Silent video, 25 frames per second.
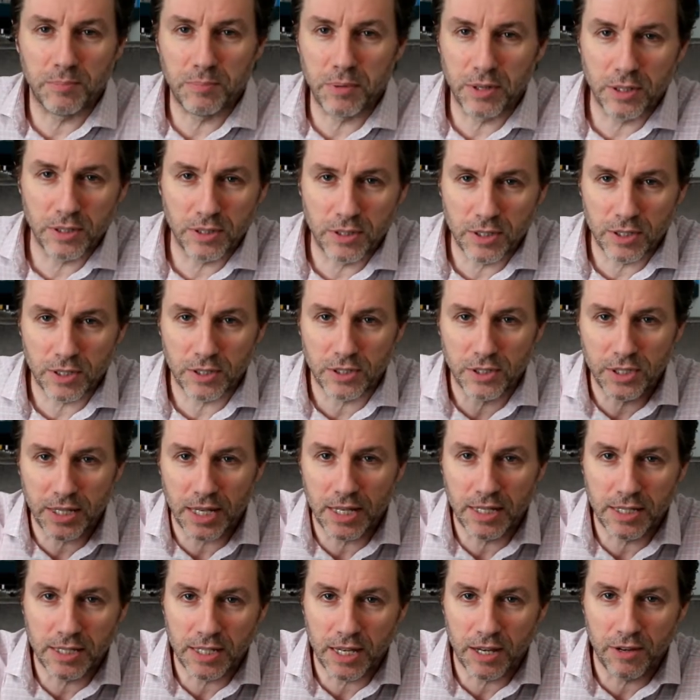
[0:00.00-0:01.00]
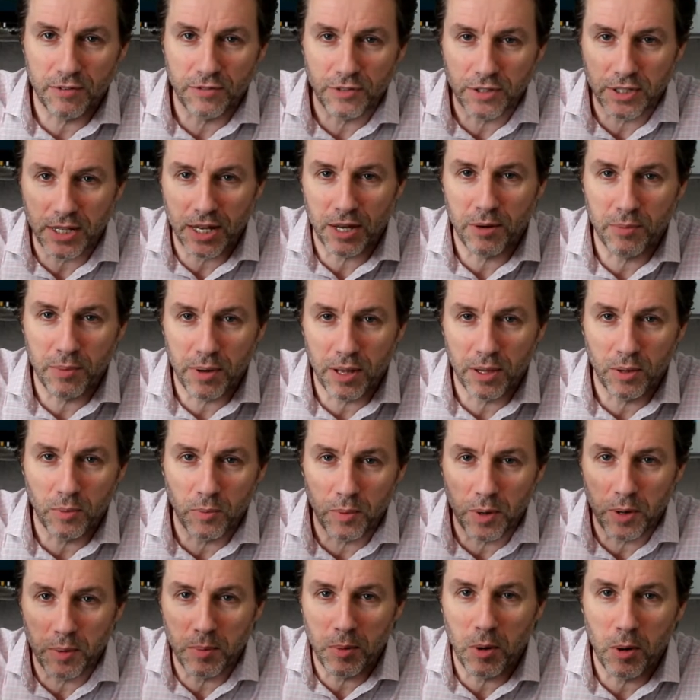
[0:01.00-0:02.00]
But stay safe, stay well.
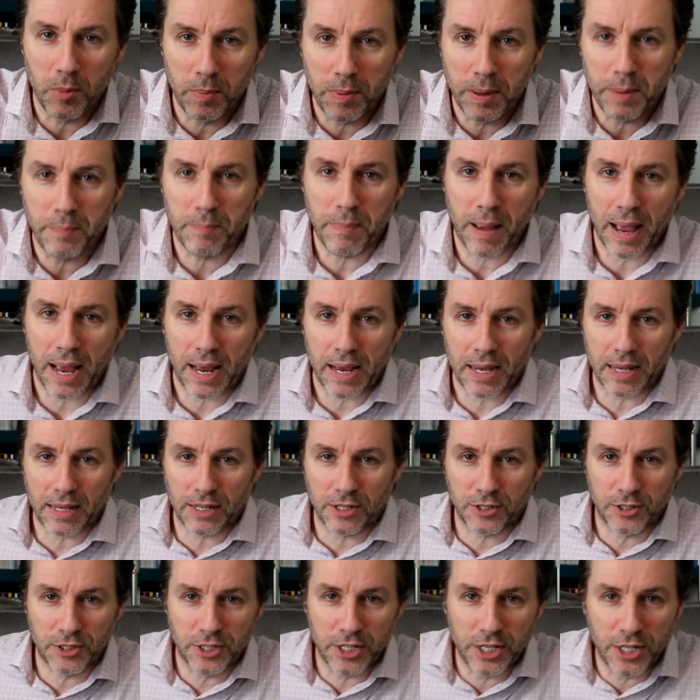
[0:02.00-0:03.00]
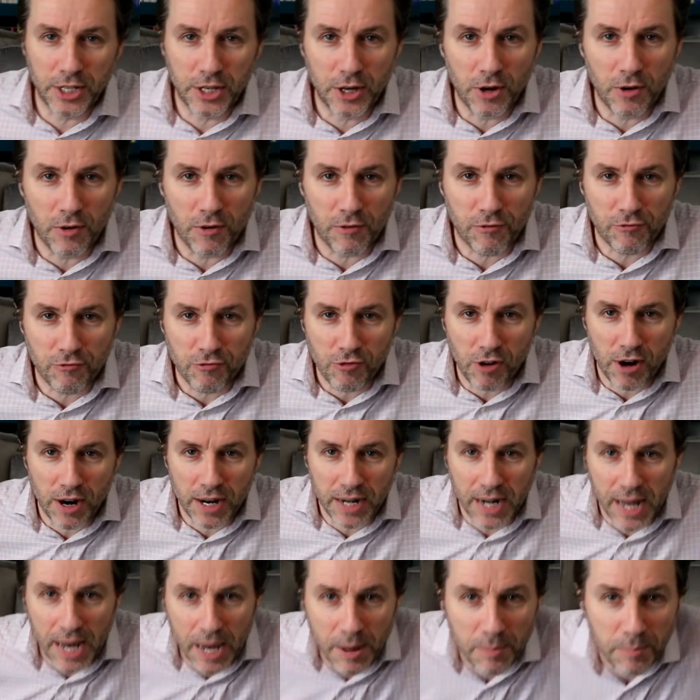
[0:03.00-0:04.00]
We will be back. See you
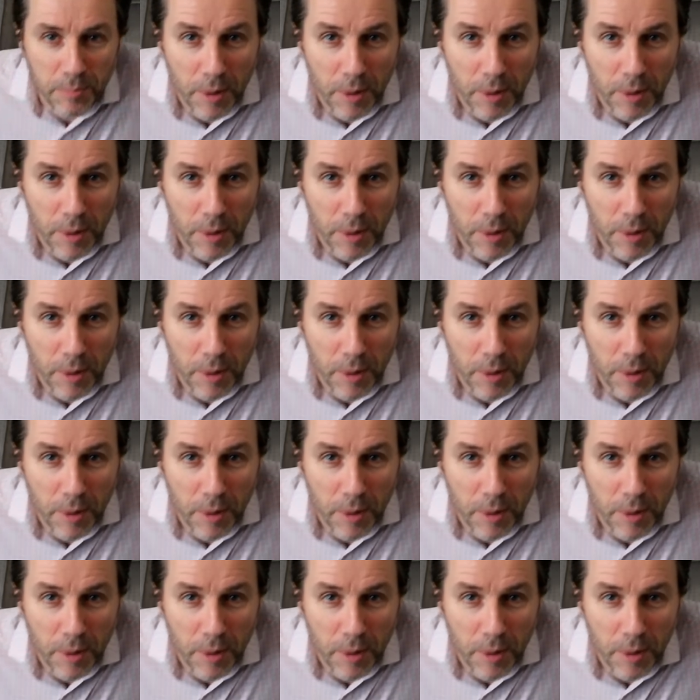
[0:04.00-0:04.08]
Friday.